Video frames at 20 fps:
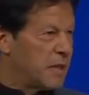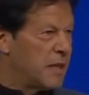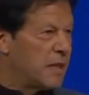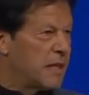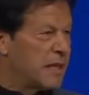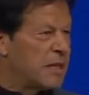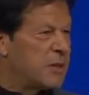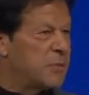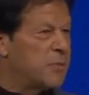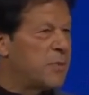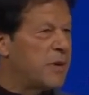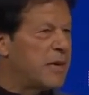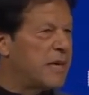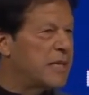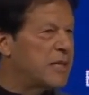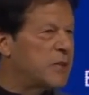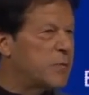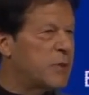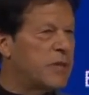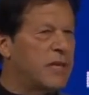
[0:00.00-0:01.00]
The
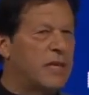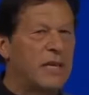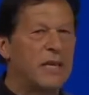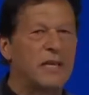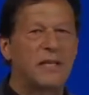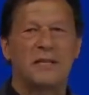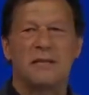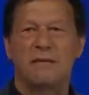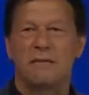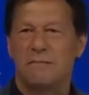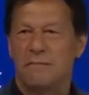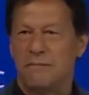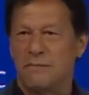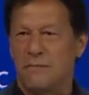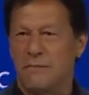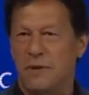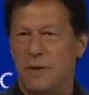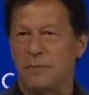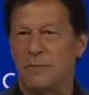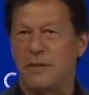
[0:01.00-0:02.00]
experience we learned
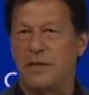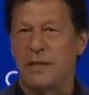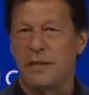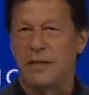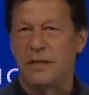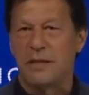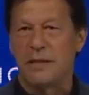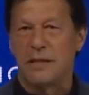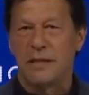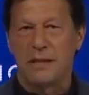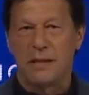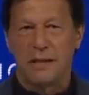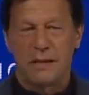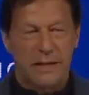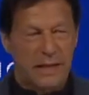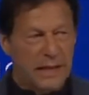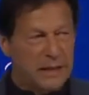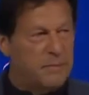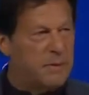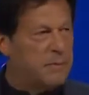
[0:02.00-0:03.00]
from the
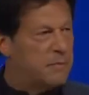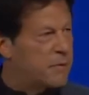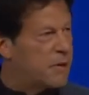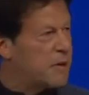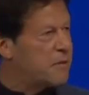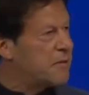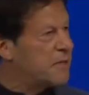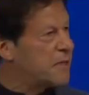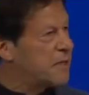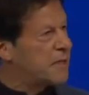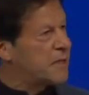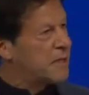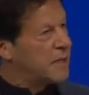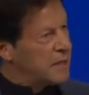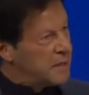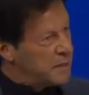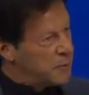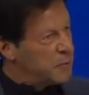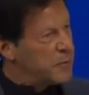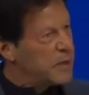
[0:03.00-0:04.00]
KP province,
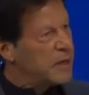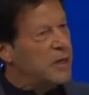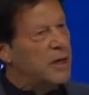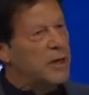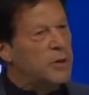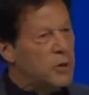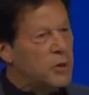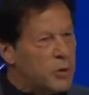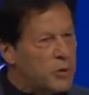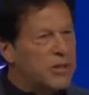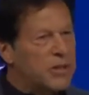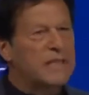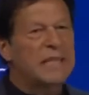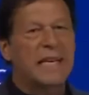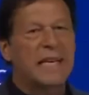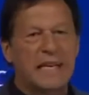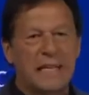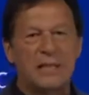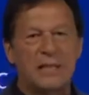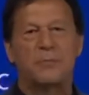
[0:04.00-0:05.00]
we are now using
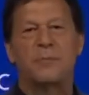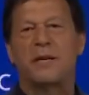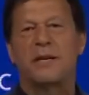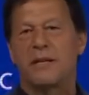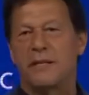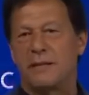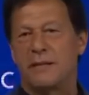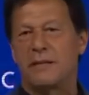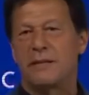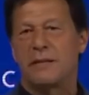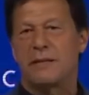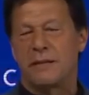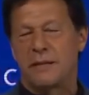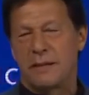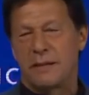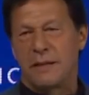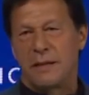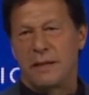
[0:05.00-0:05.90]
that experience